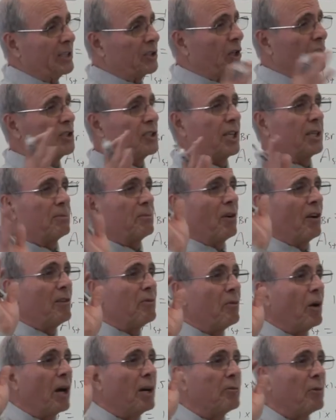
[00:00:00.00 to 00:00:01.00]
as I said, I'm
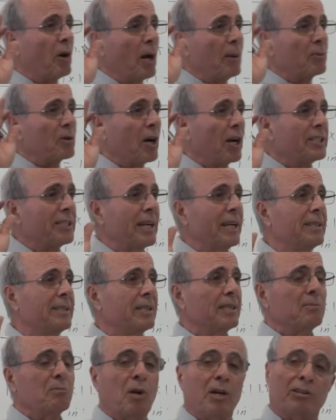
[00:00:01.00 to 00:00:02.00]

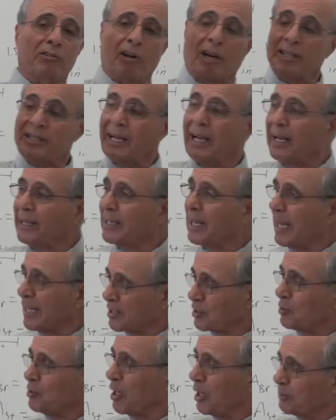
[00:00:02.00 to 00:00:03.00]
right-handed. My right hand,
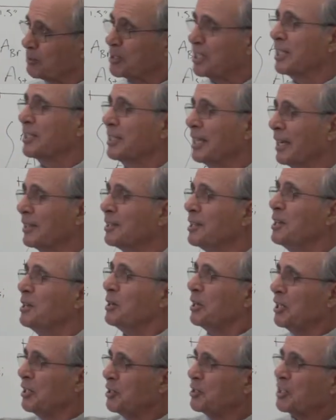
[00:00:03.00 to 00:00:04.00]
actually I've said that,
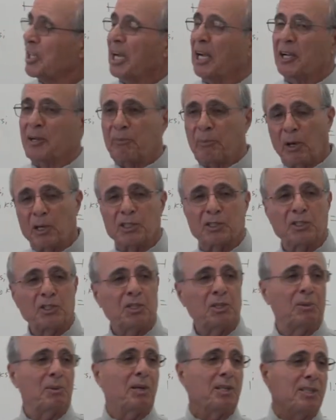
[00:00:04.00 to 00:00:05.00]
is
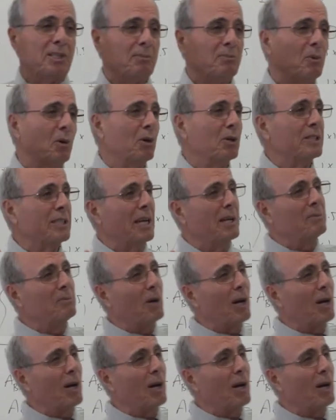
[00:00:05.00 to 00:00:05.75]
participating more than